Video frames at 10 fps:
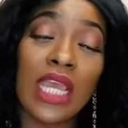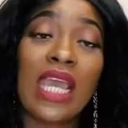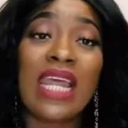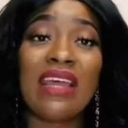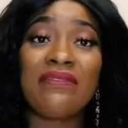
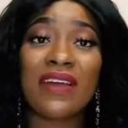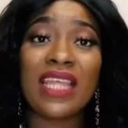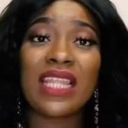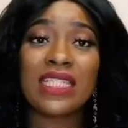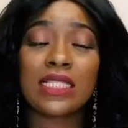And I find
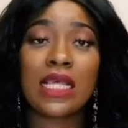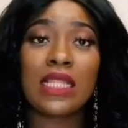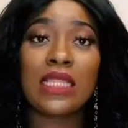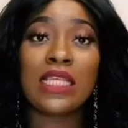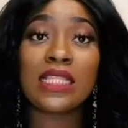that
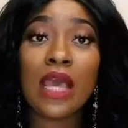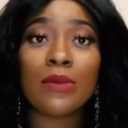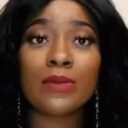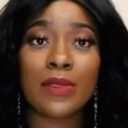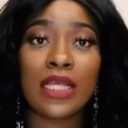this helps
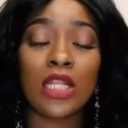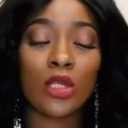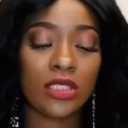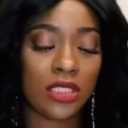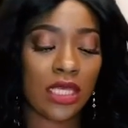me a lot.
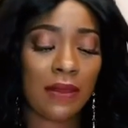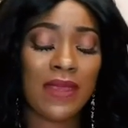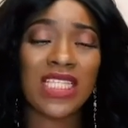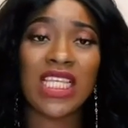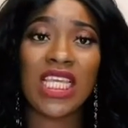It makes
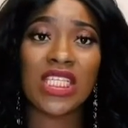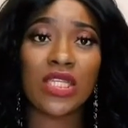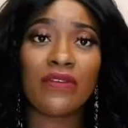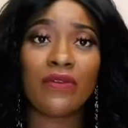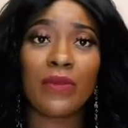it easier
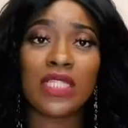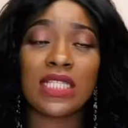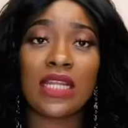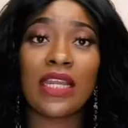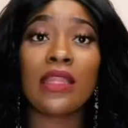for me to
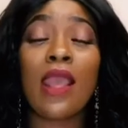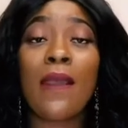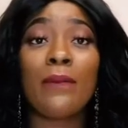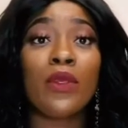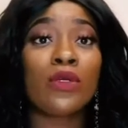learn,
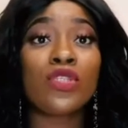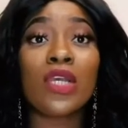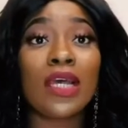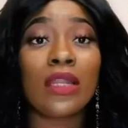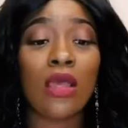because you
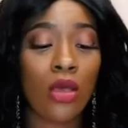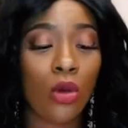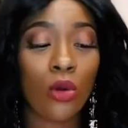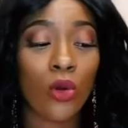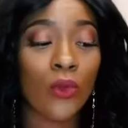can
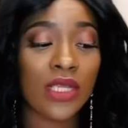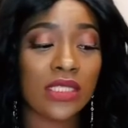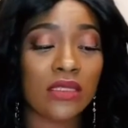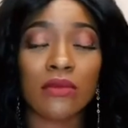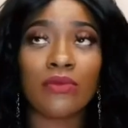always,
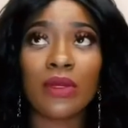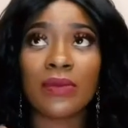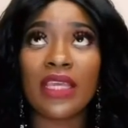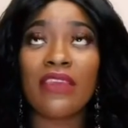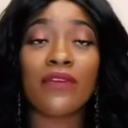probably
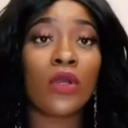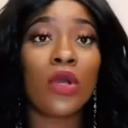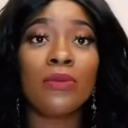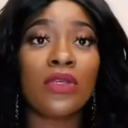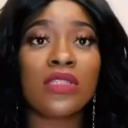if you're
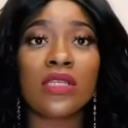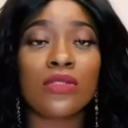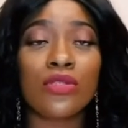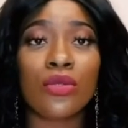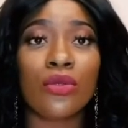commuting
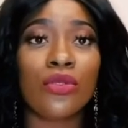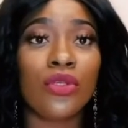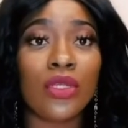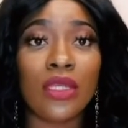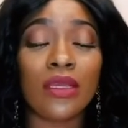to
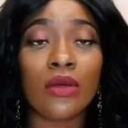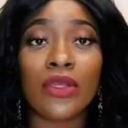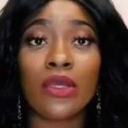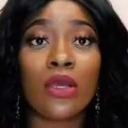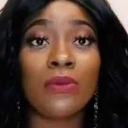uni or you're
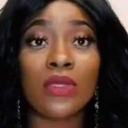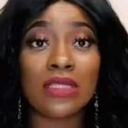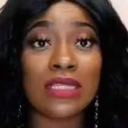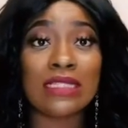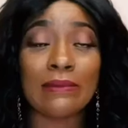commuting
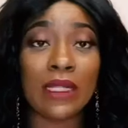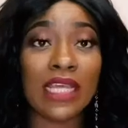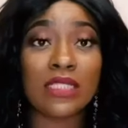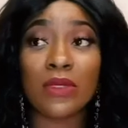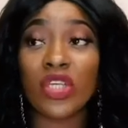to
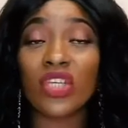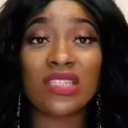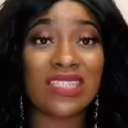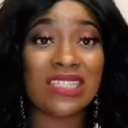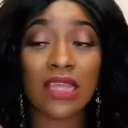placement, you can
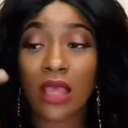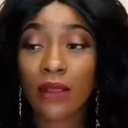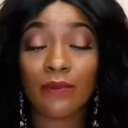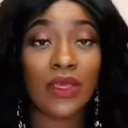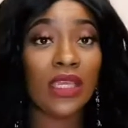just
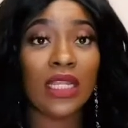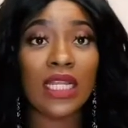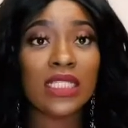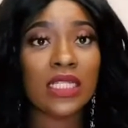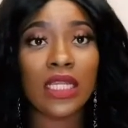be
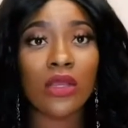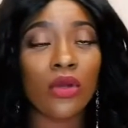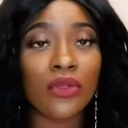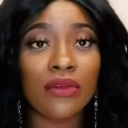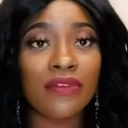listening on
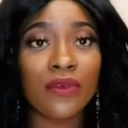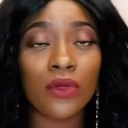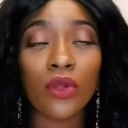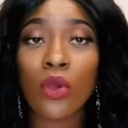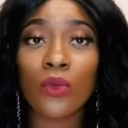your phone
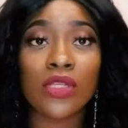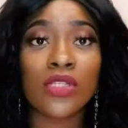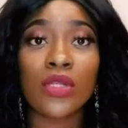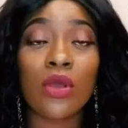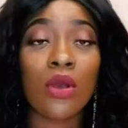or watching
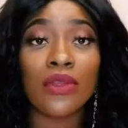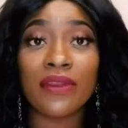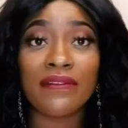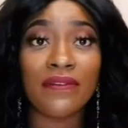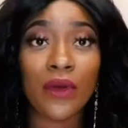on your
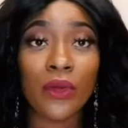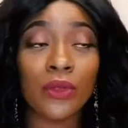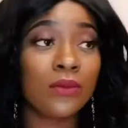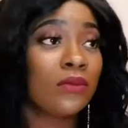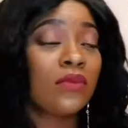phone.
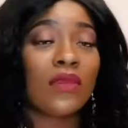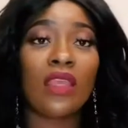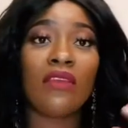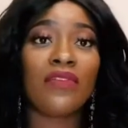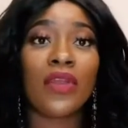
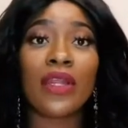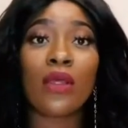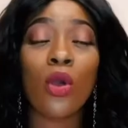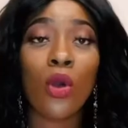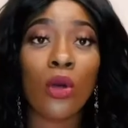If you're at
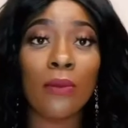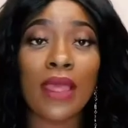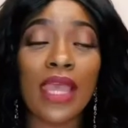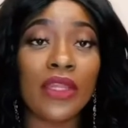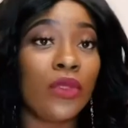home
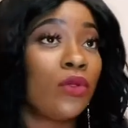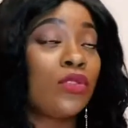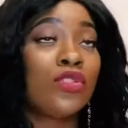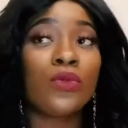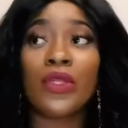and you're
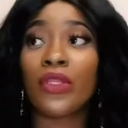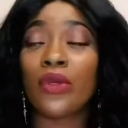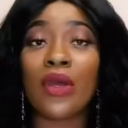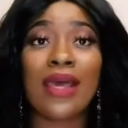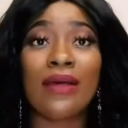doing your
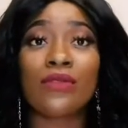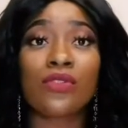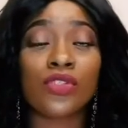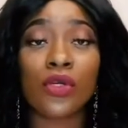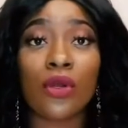house
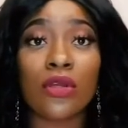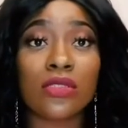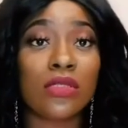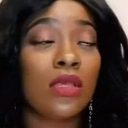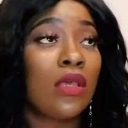chores,
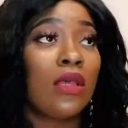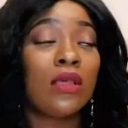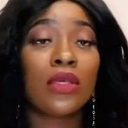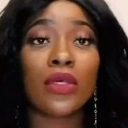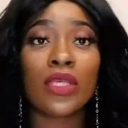
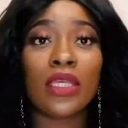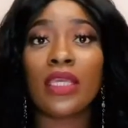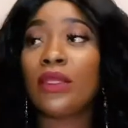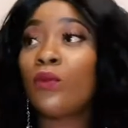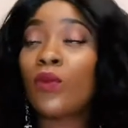
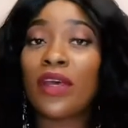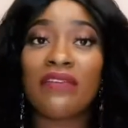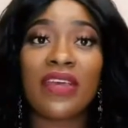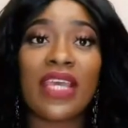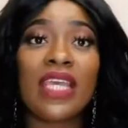cooking, whatever
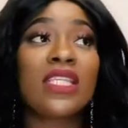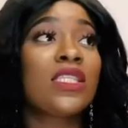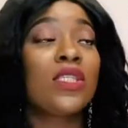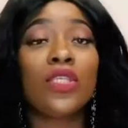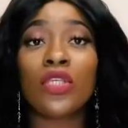it is,
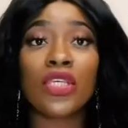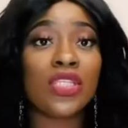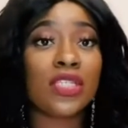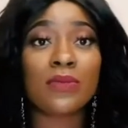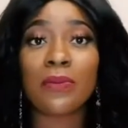you can
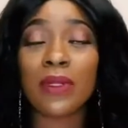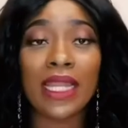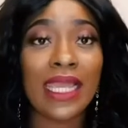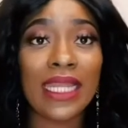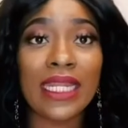just be
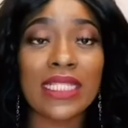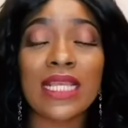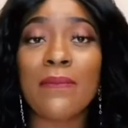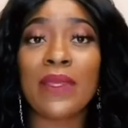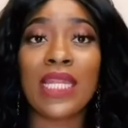playing it and
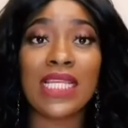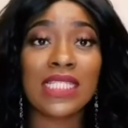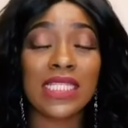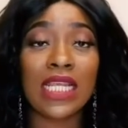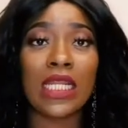be
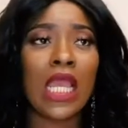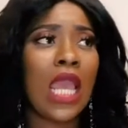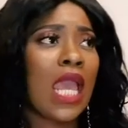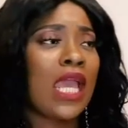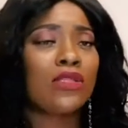listening.
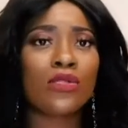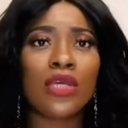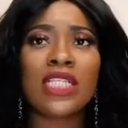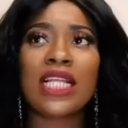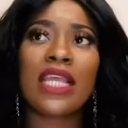And so it's
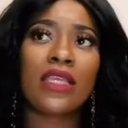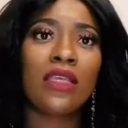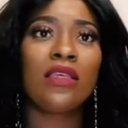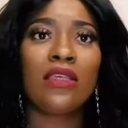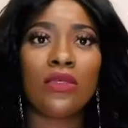like
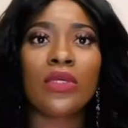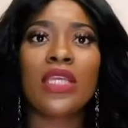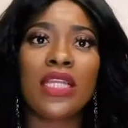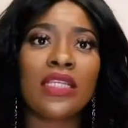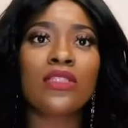you're
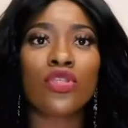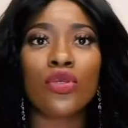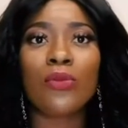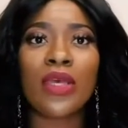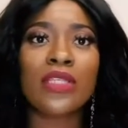killing two
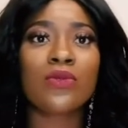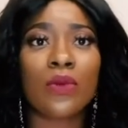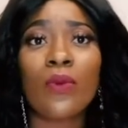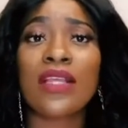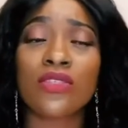birds with
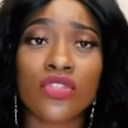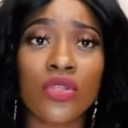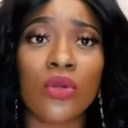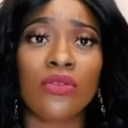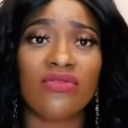one
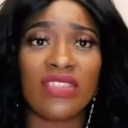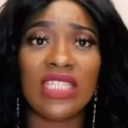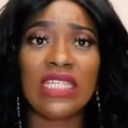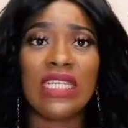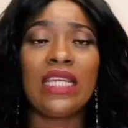stone,
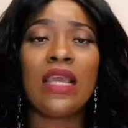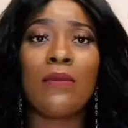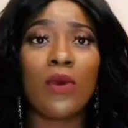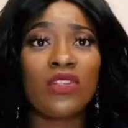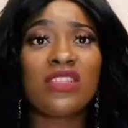really.
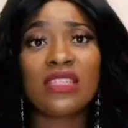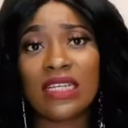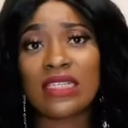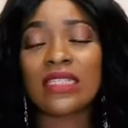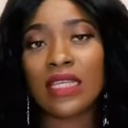
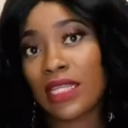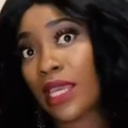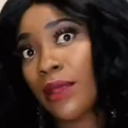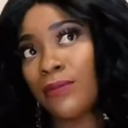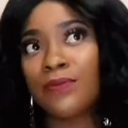Multitasking, yeah.
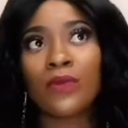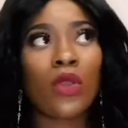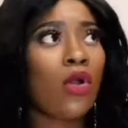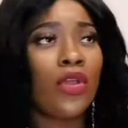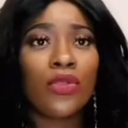
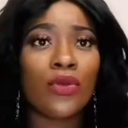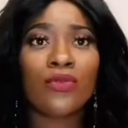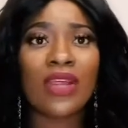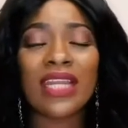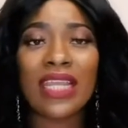Or you're
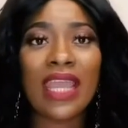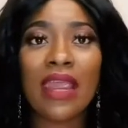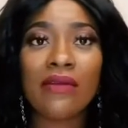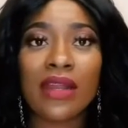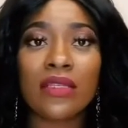running
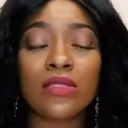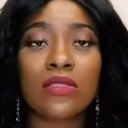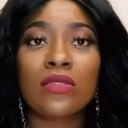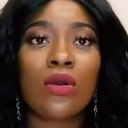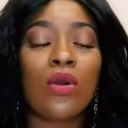errands
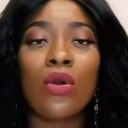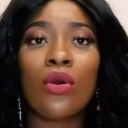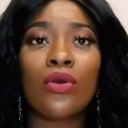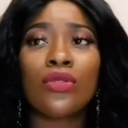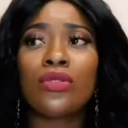or
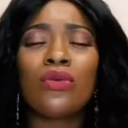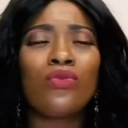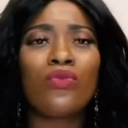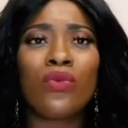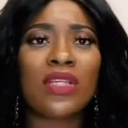
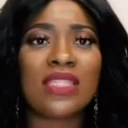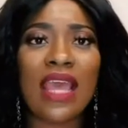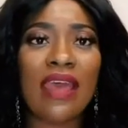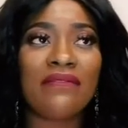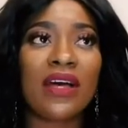
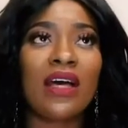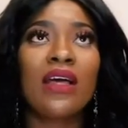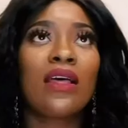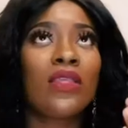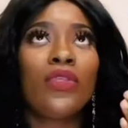whatever,
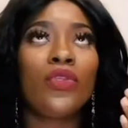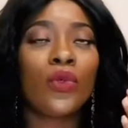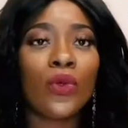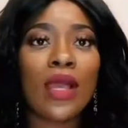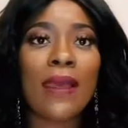you
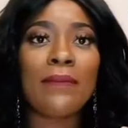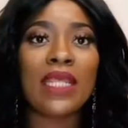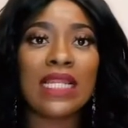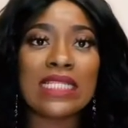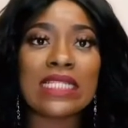can be
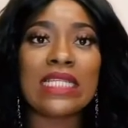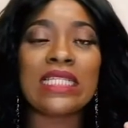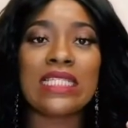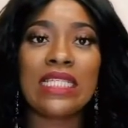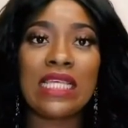listening
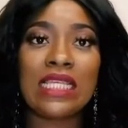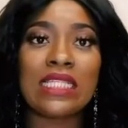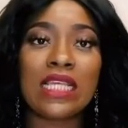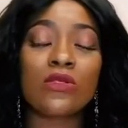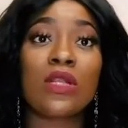to these
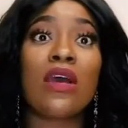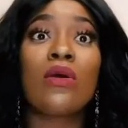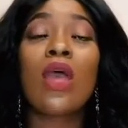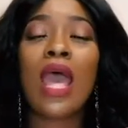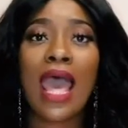things without
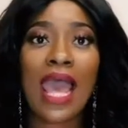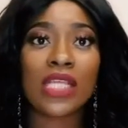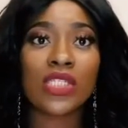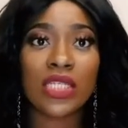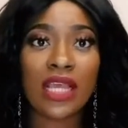
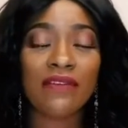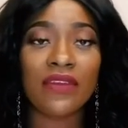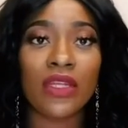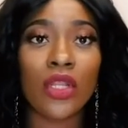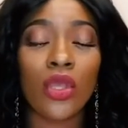actually
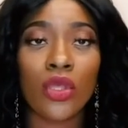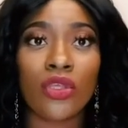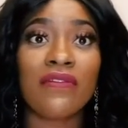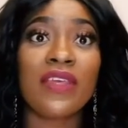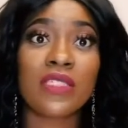having your
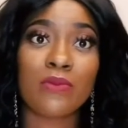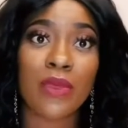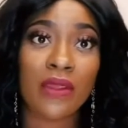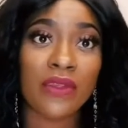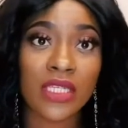face
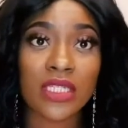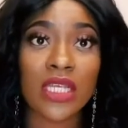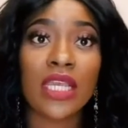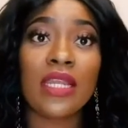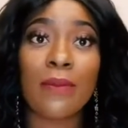buried
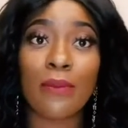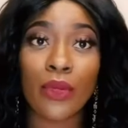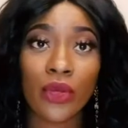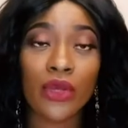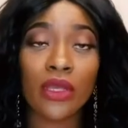in a
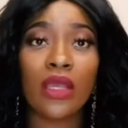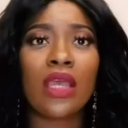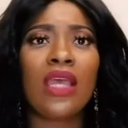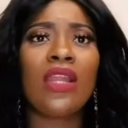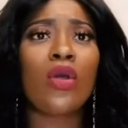book,
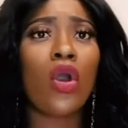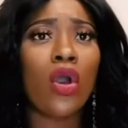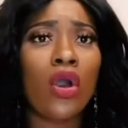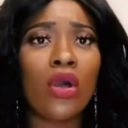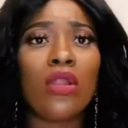and
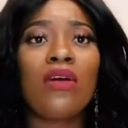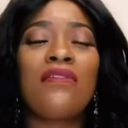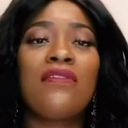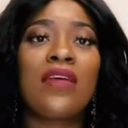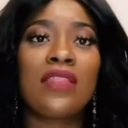all of
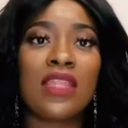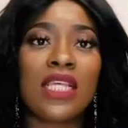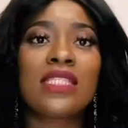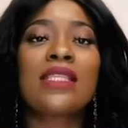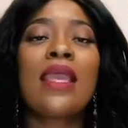
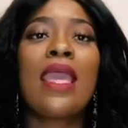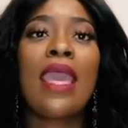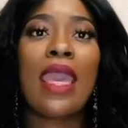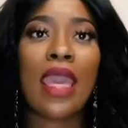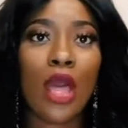this
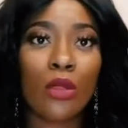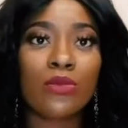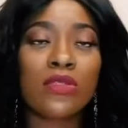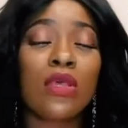helps.